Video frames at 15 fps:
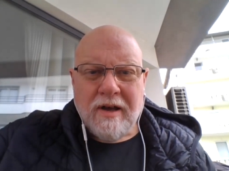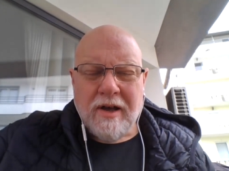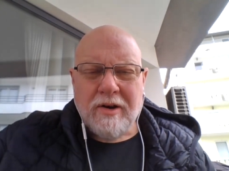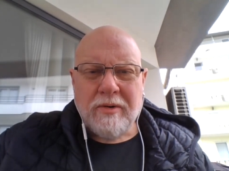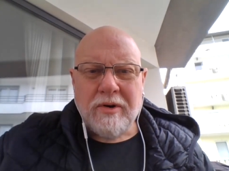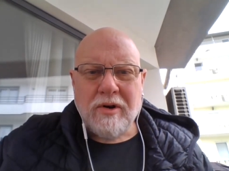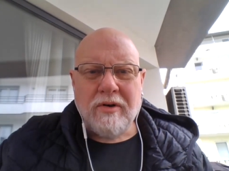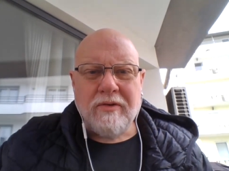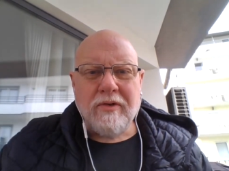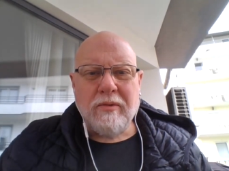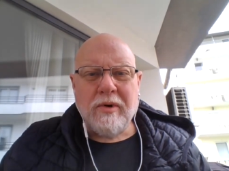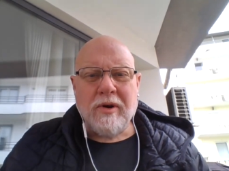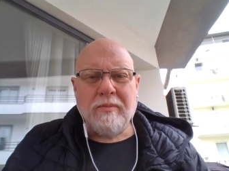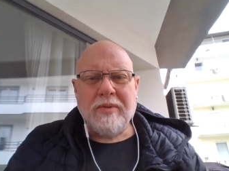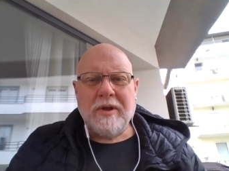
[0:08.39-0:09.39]
I don't want to
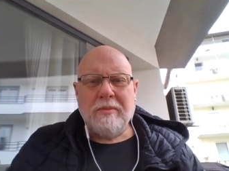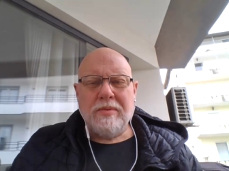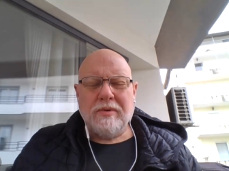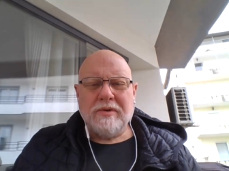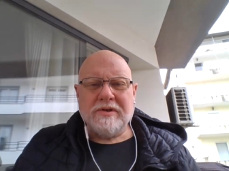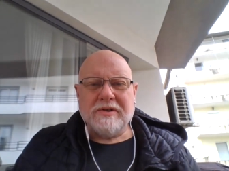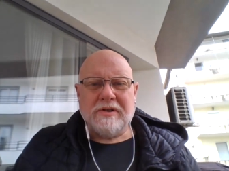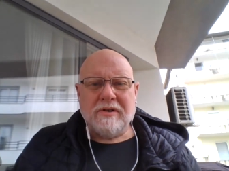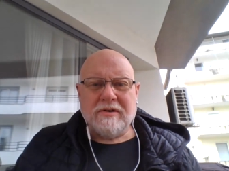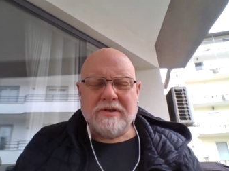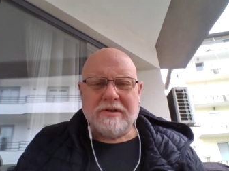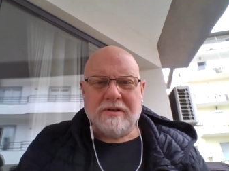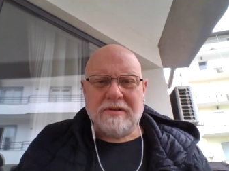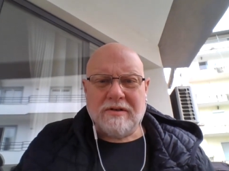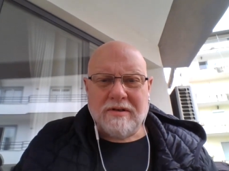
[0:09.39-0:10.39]
overwhelm people and
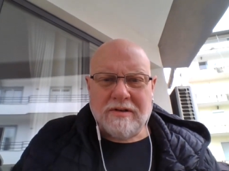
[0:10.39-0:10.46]
start